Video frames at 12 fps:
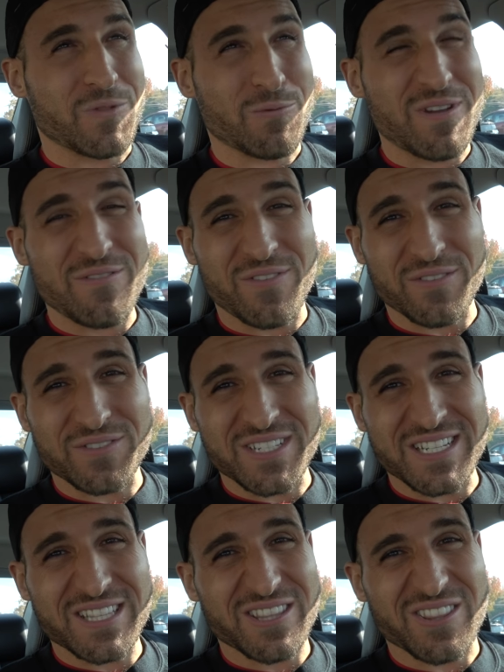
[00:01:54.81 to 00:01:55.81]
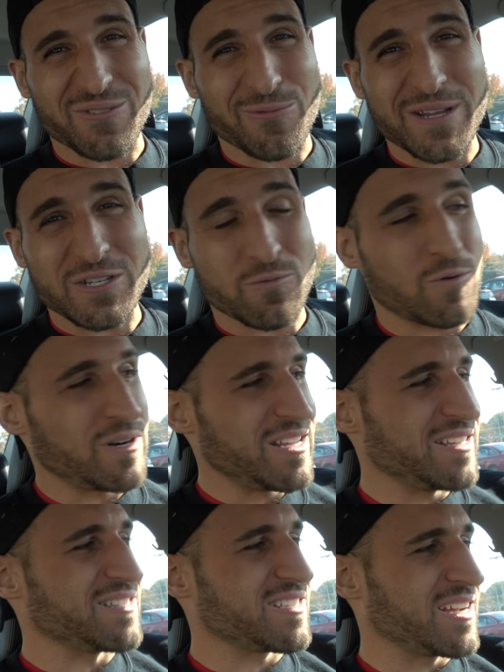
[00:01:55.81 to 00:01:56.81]
315,
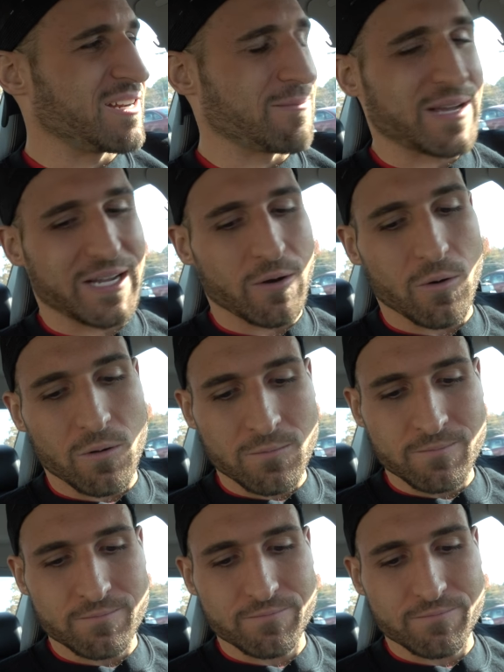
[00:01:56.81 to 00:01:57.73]
320 is kind of my goal,